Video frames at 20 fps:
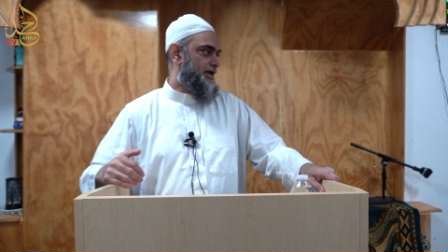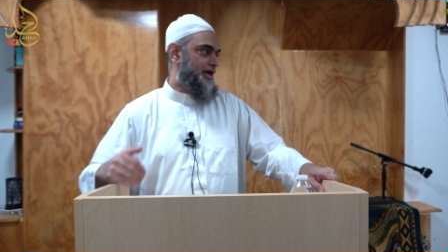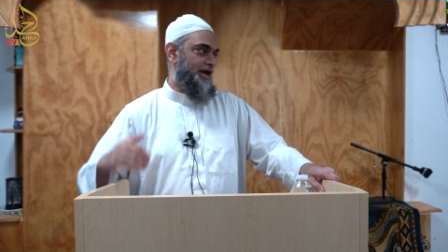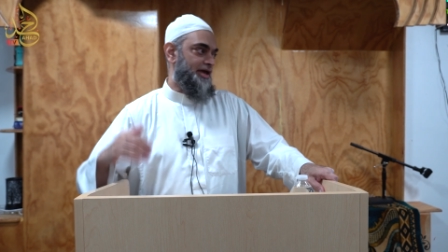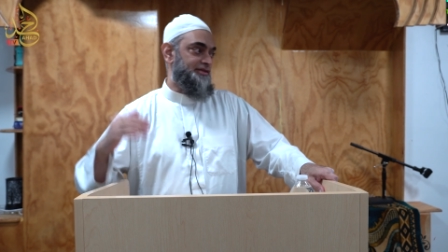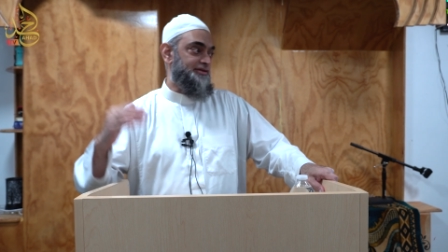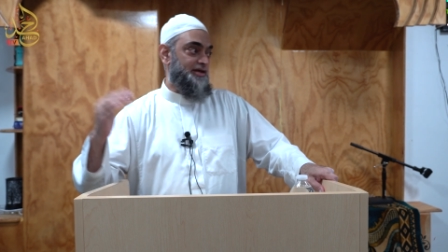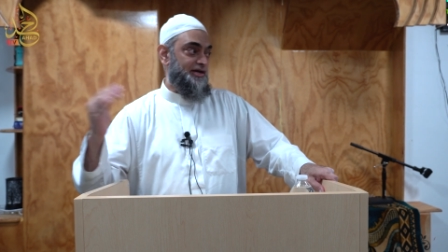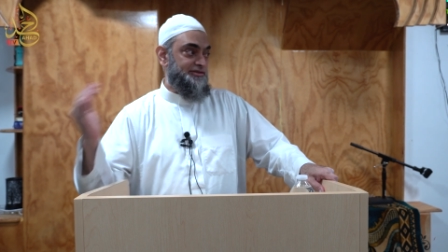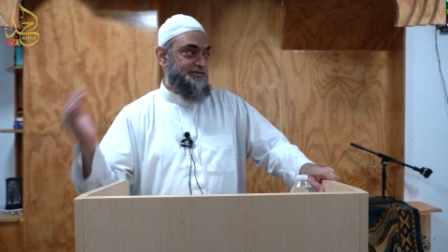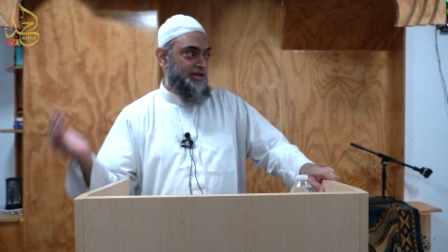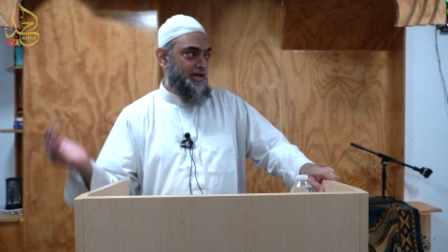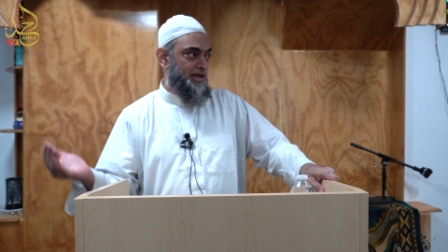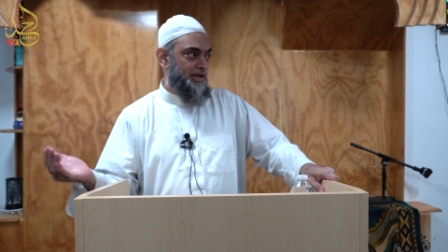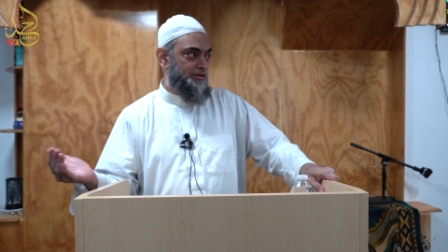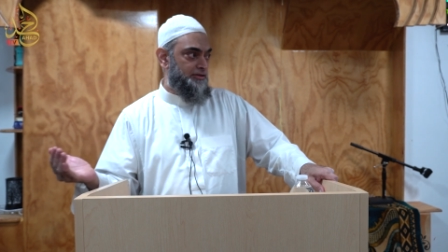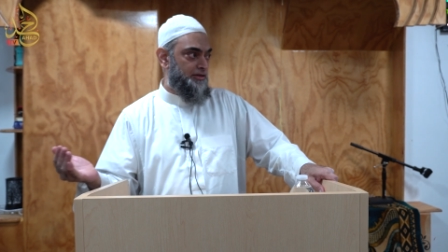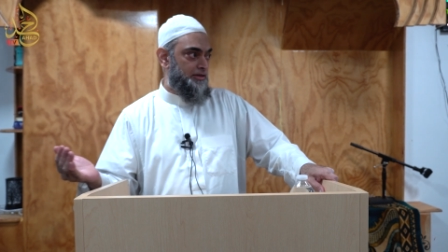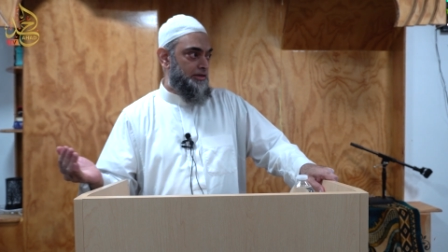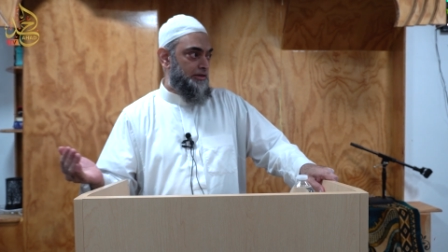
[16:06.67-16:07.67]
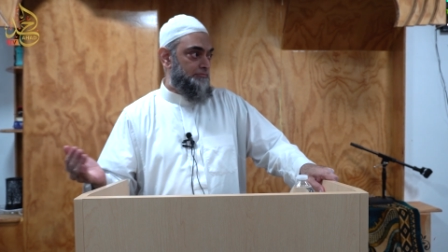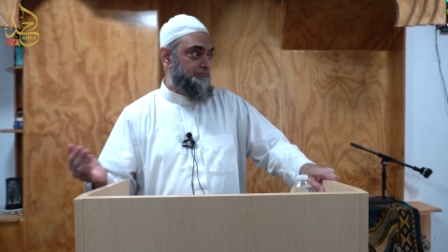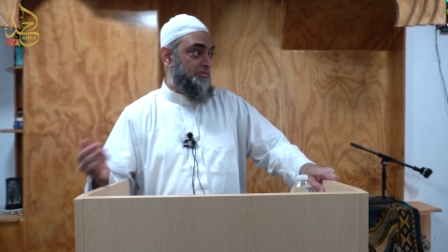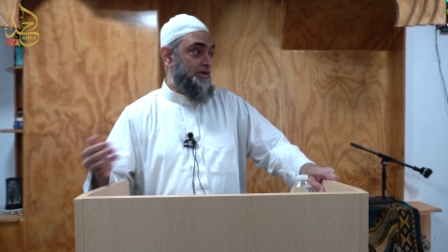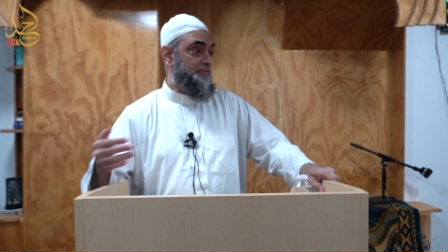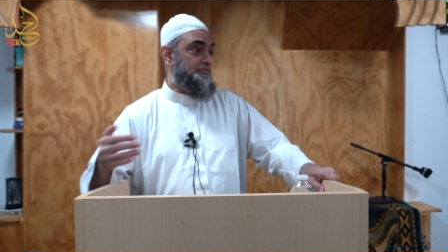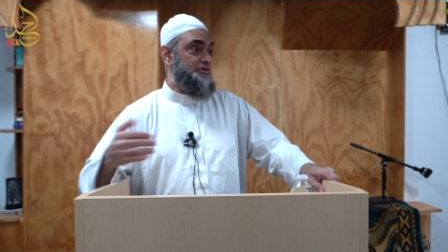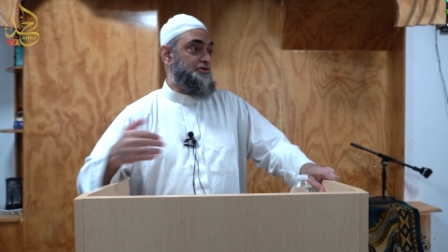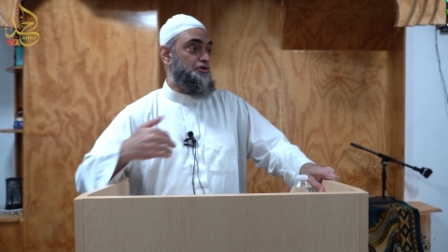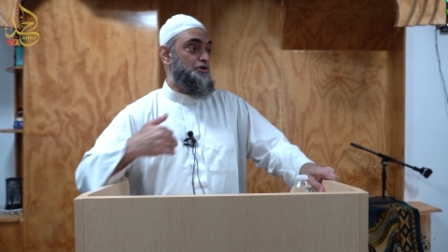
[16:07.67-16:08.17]
And the other hand,
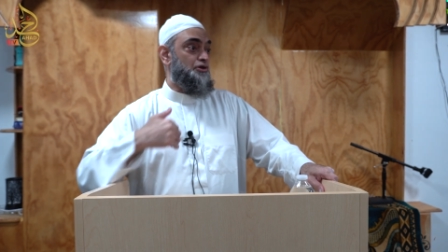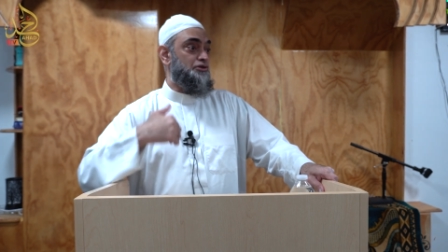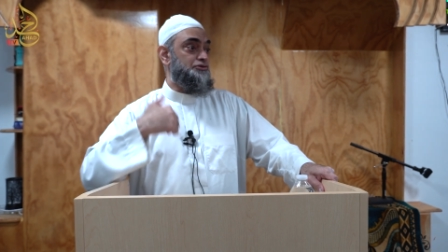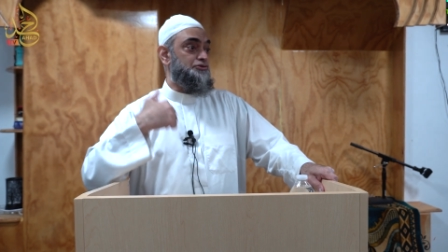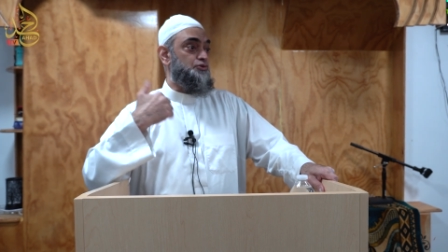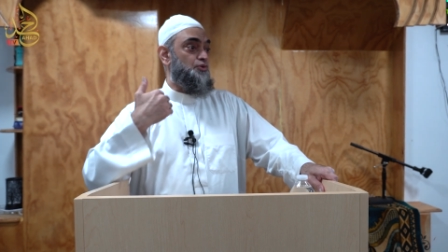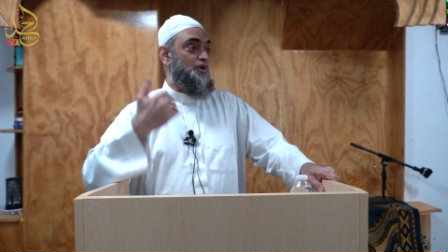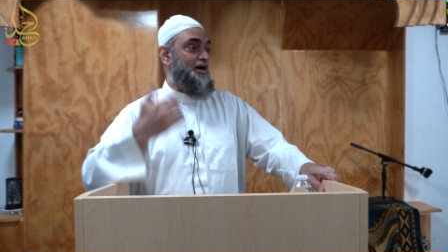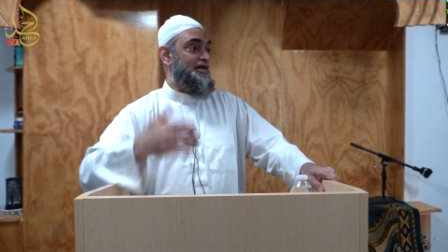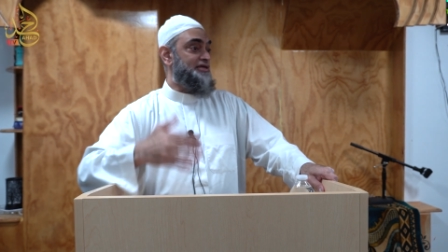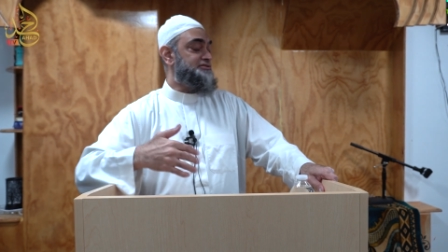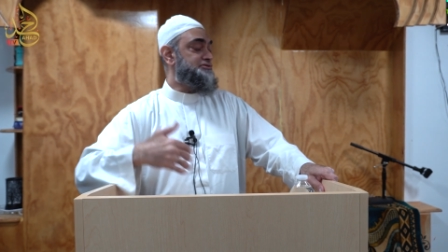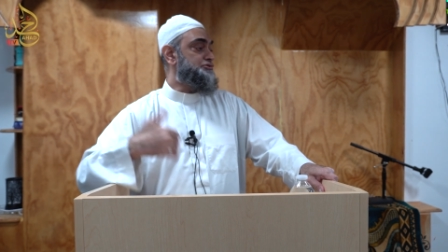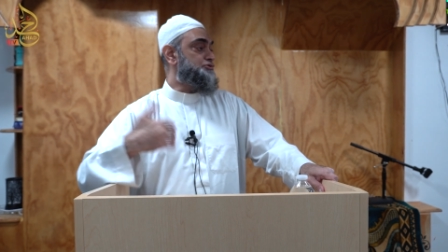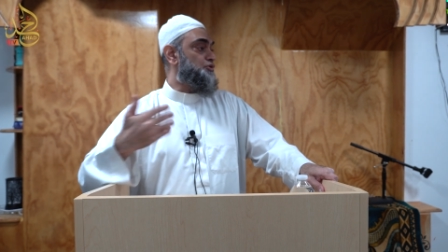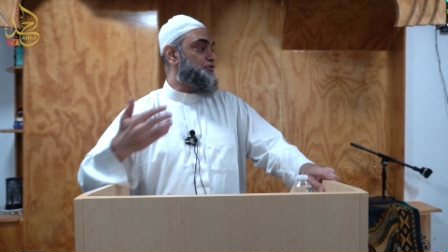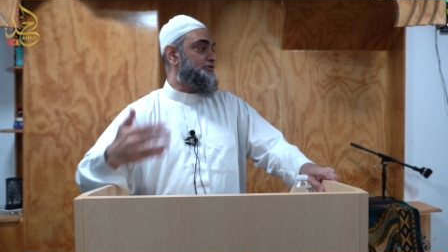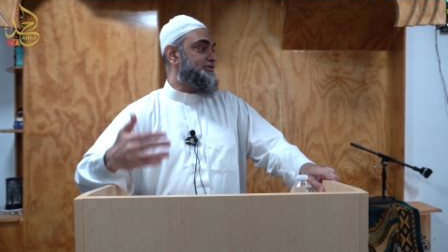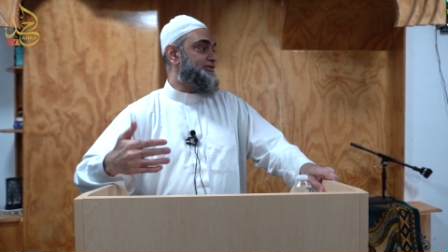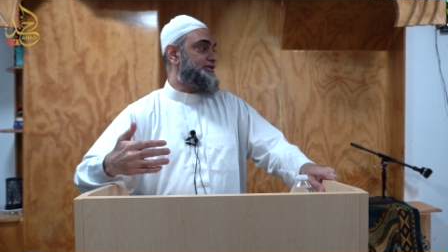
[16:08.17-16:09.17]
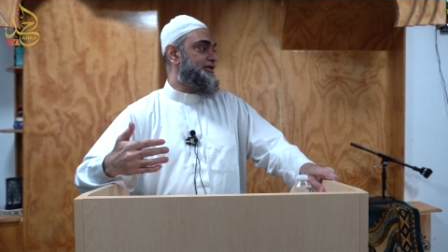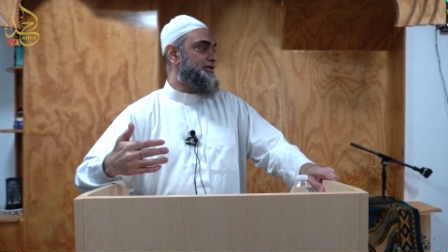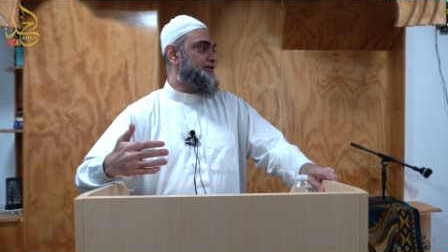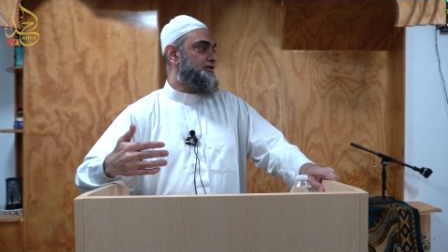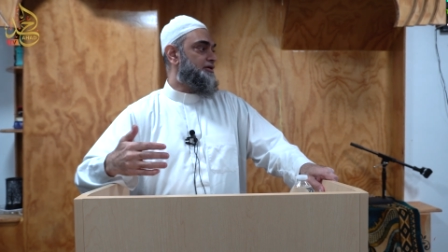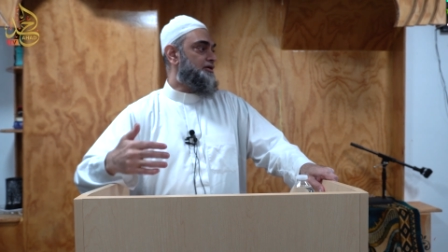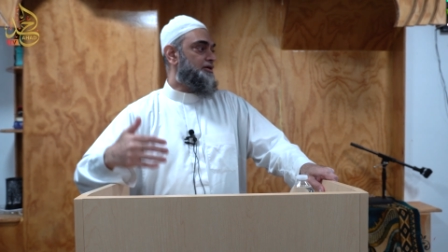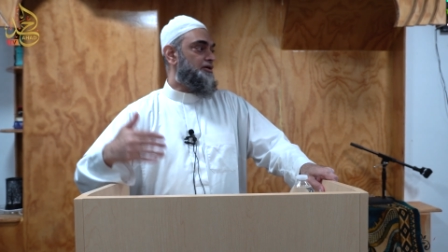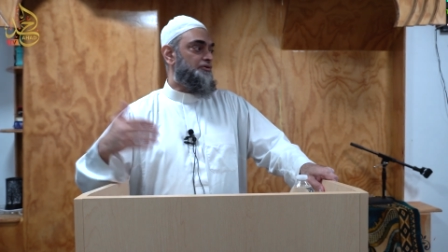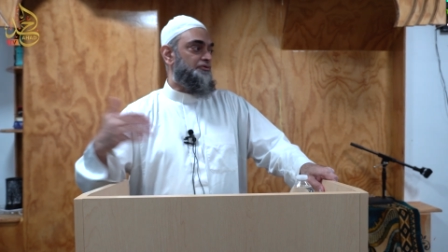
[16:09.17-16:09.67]
maybe your dua is totally
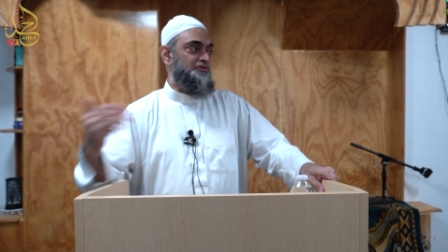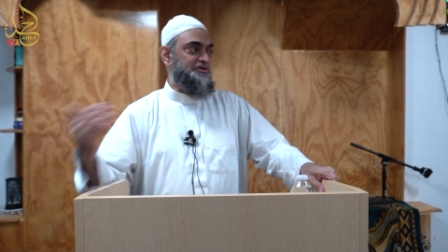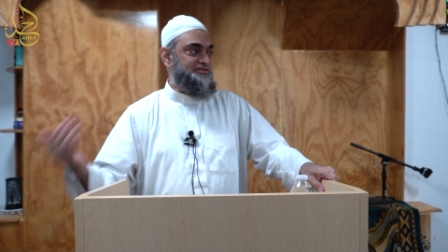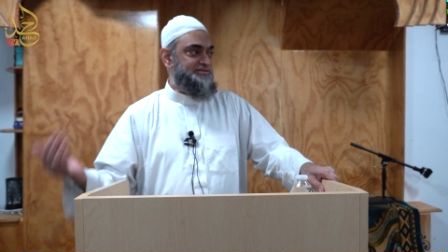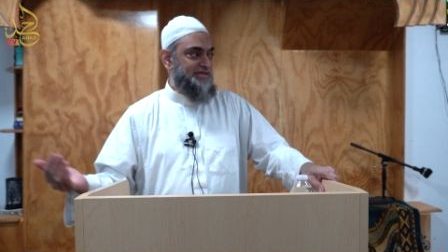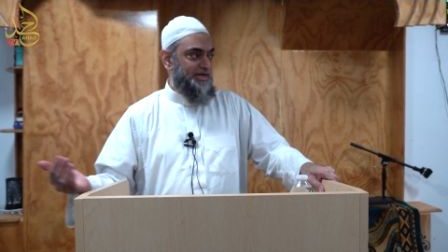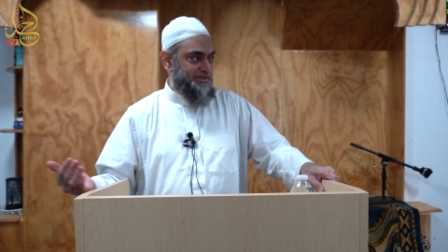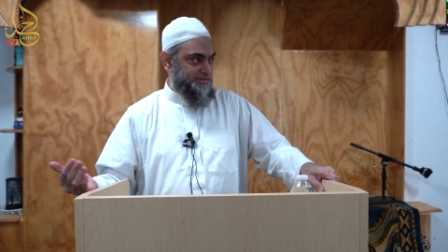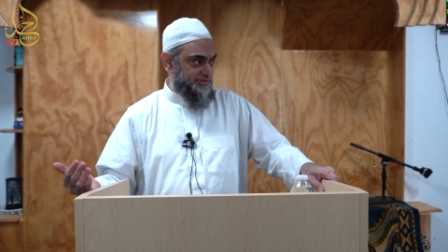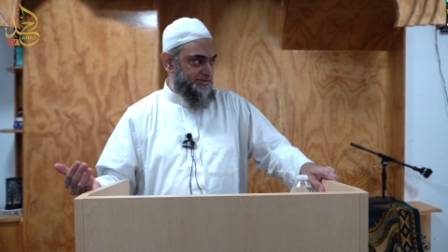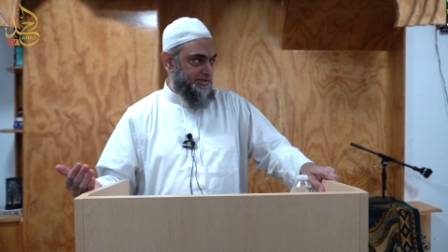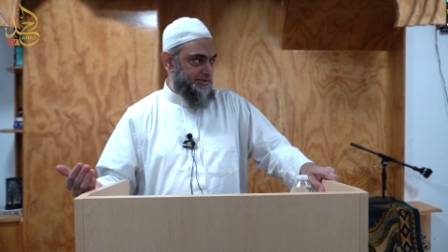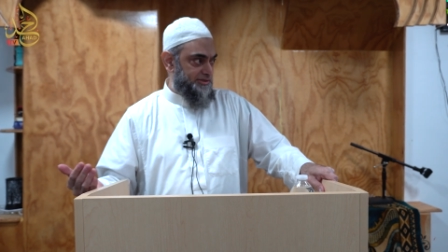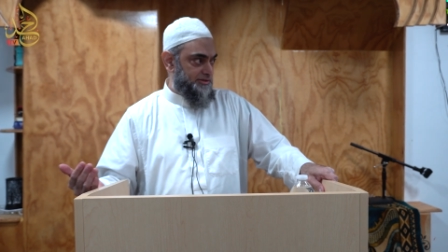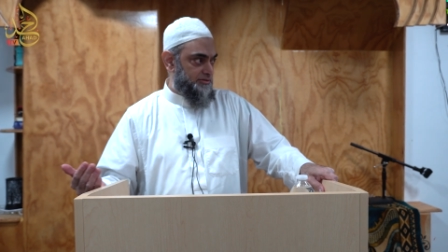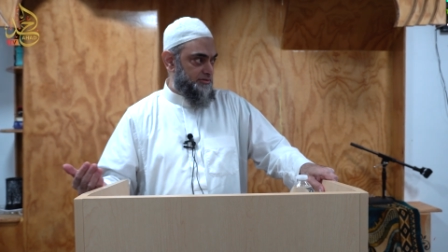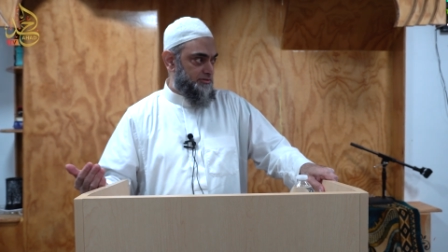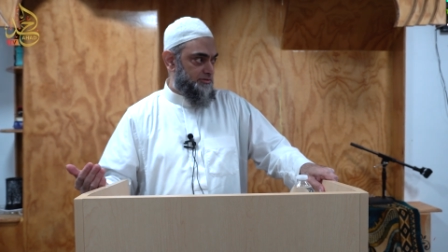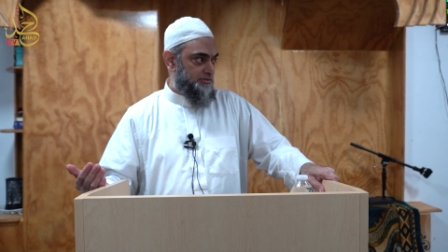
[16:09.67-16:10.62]
rejected.